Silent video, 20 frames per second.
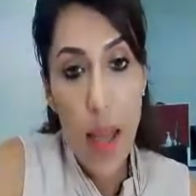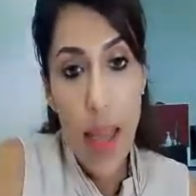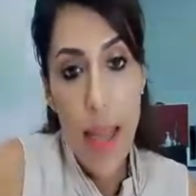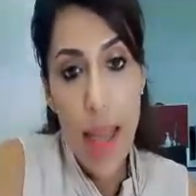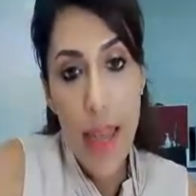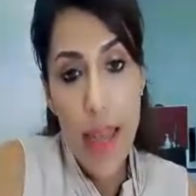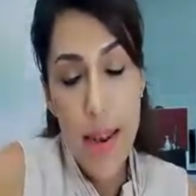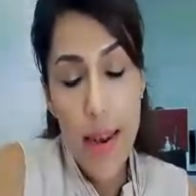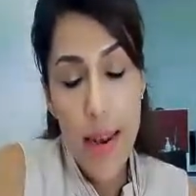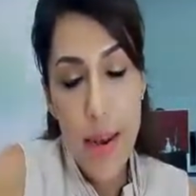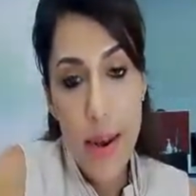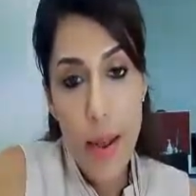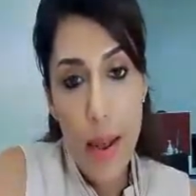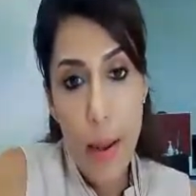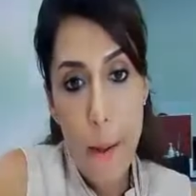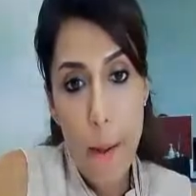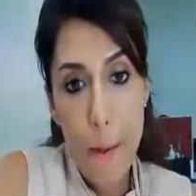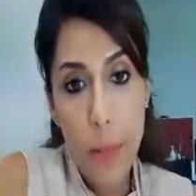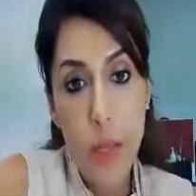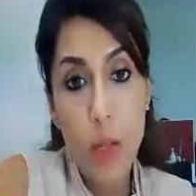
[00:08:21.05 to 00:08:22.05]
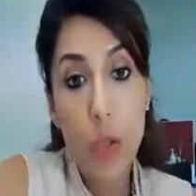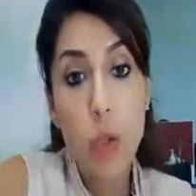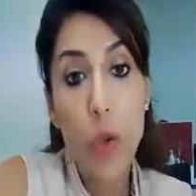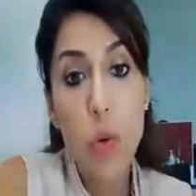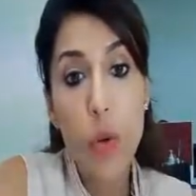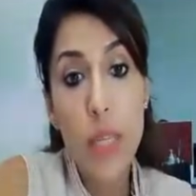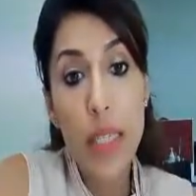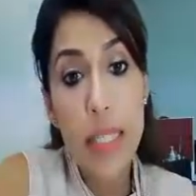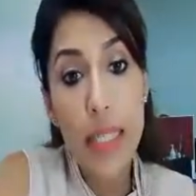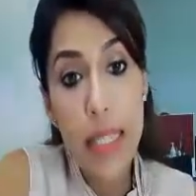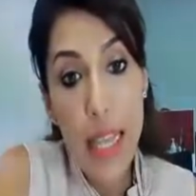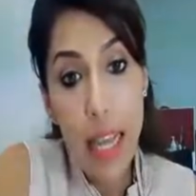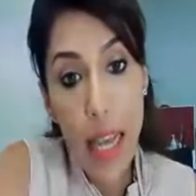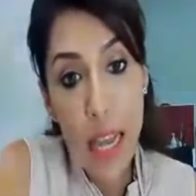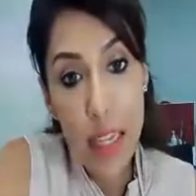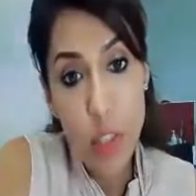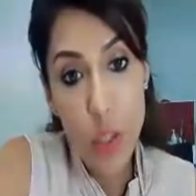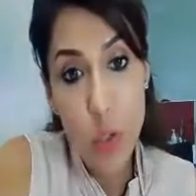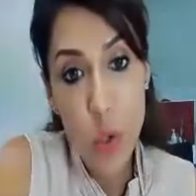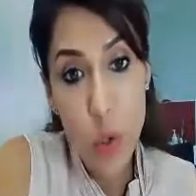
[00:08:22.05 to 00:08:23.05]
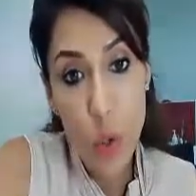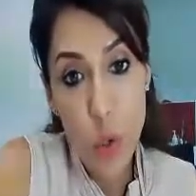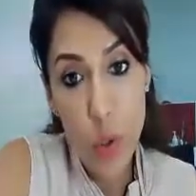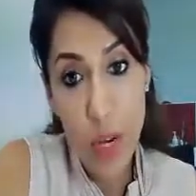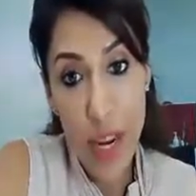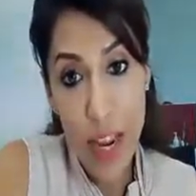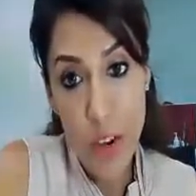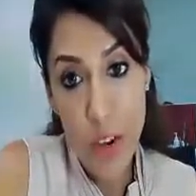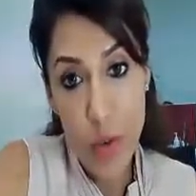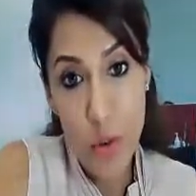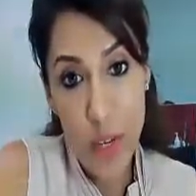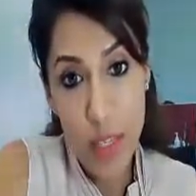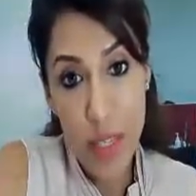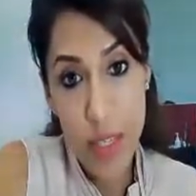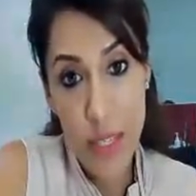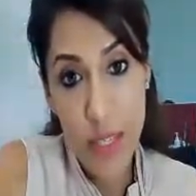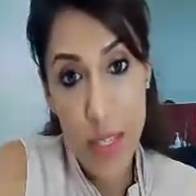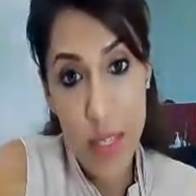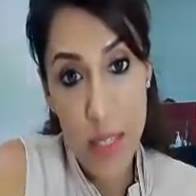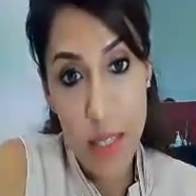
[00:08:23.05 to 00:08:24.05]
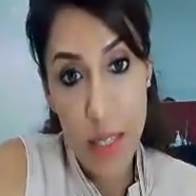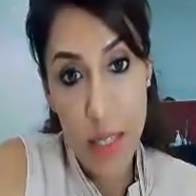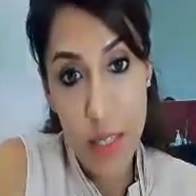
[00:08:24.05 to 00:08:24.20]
and to his last known address.